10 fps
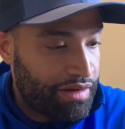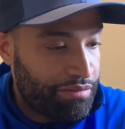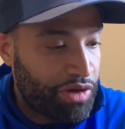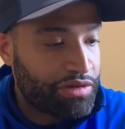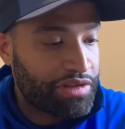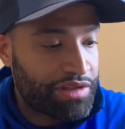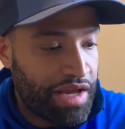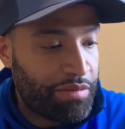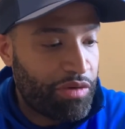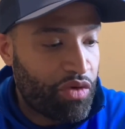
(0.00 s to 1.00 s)
most of the
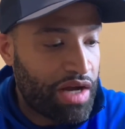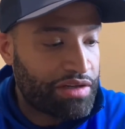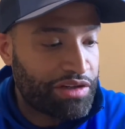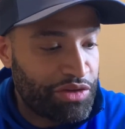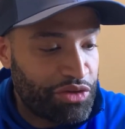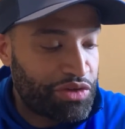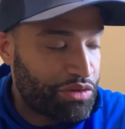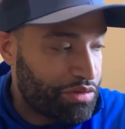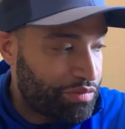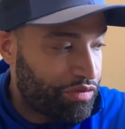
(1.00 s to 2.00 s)
time I'm watching
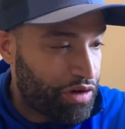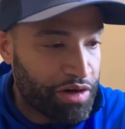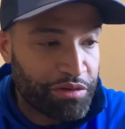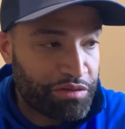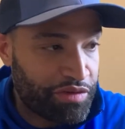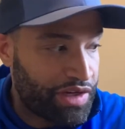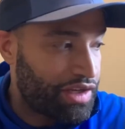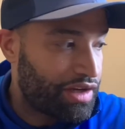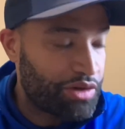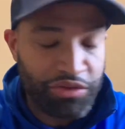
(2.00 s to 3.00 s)
YouTube fragrance
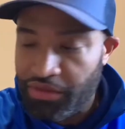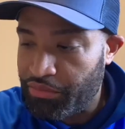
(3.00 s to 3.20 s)
videos.